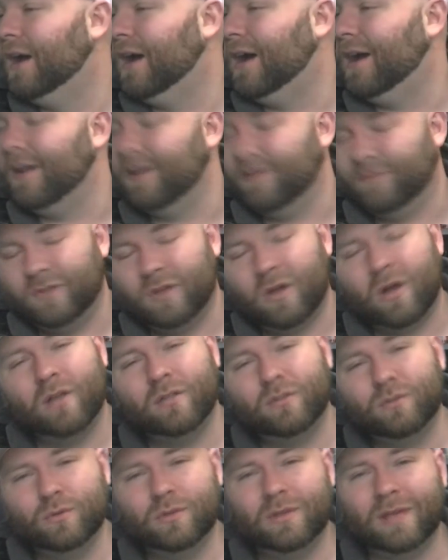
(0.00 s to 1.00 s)
I have
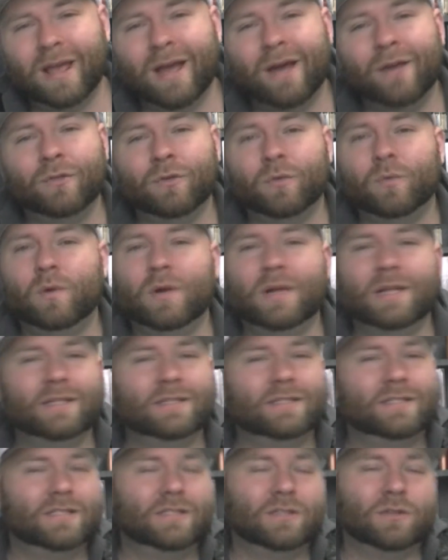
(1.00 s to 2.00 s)
gone through the other
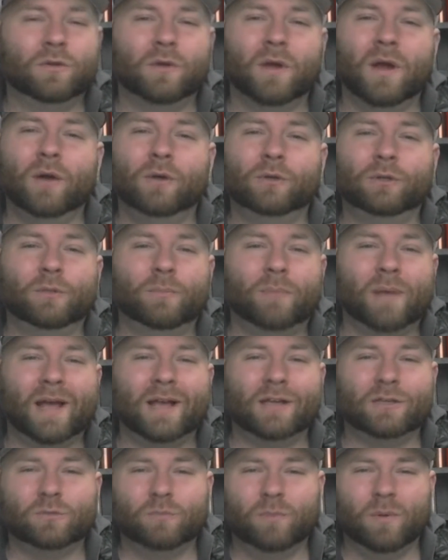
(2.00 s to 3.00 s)
ones throughout the
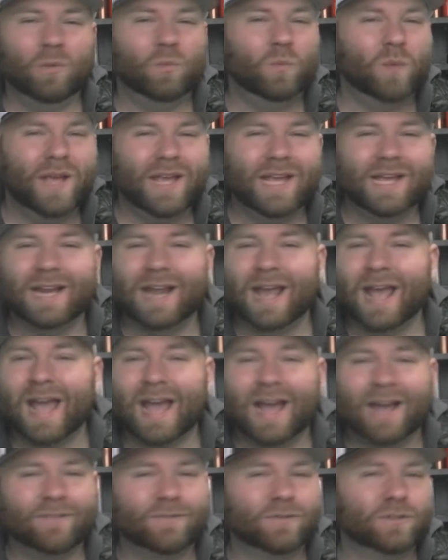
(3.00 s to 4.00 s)
past week and a
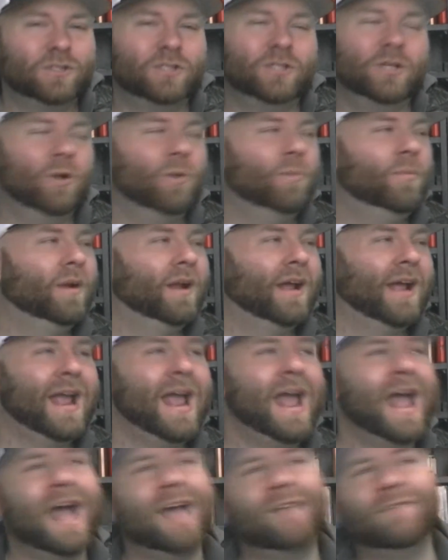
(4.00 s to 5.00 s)
half or so, but I
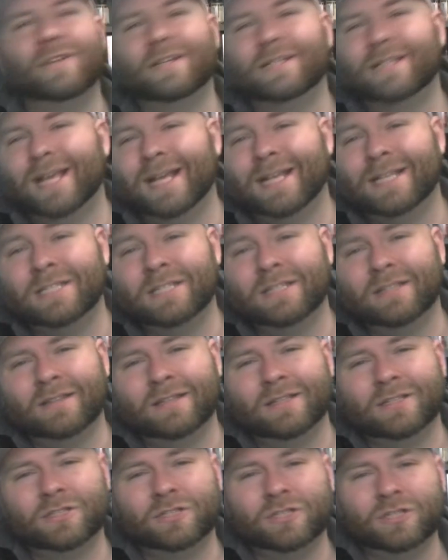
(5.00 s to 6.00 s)
haven't
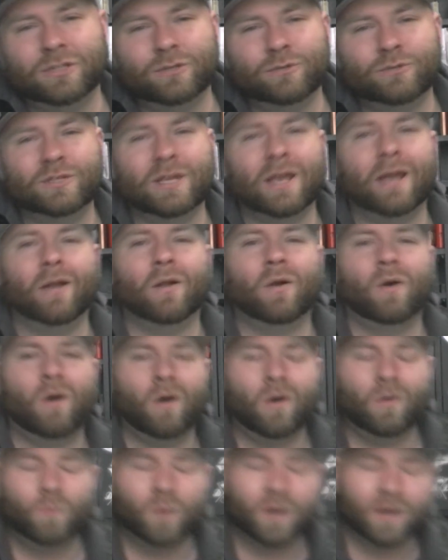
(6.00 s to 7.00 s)
tasted this juice at
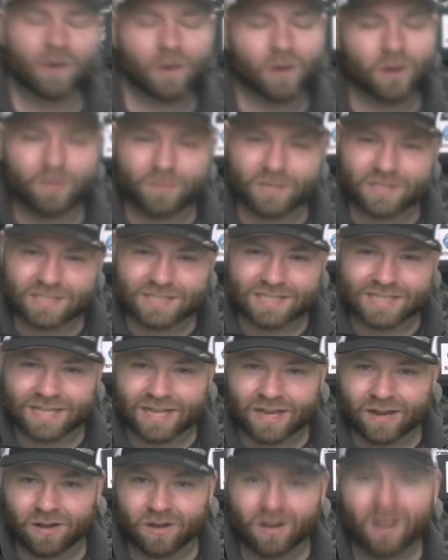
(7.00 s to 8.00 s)
all. What you're going to be
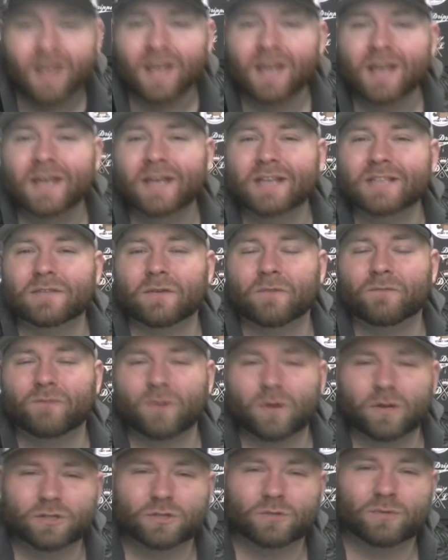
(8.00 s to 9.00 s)
seeing here is a
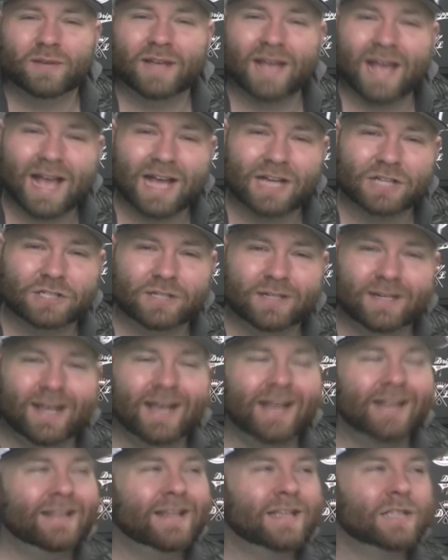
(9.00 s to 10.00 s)
first reaction,
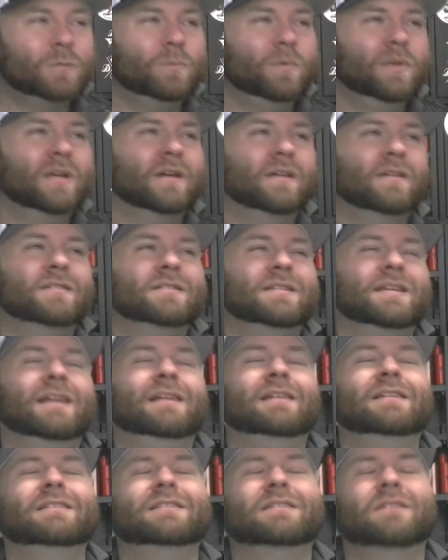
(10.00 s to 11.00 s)
and that's because
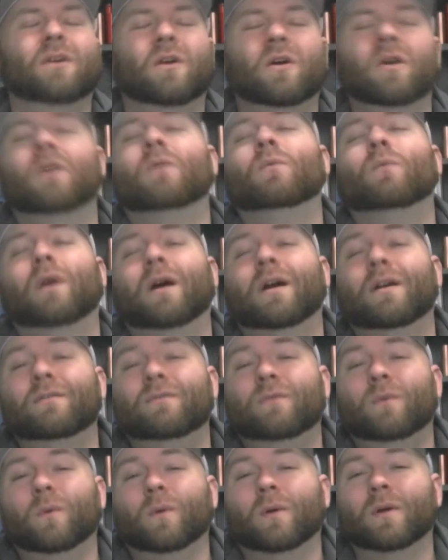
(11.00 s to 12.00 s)
it is an
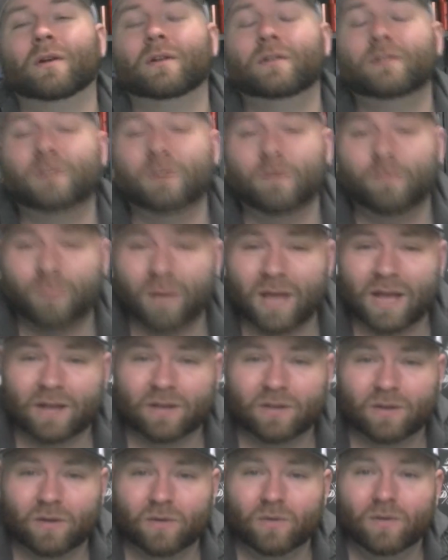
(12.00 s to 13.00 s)
RY4
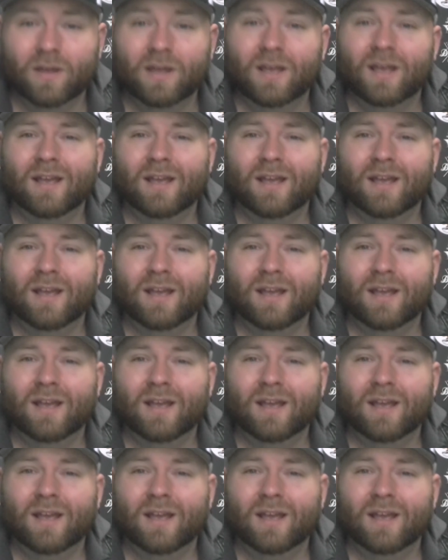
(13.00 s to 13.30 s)
tobacco.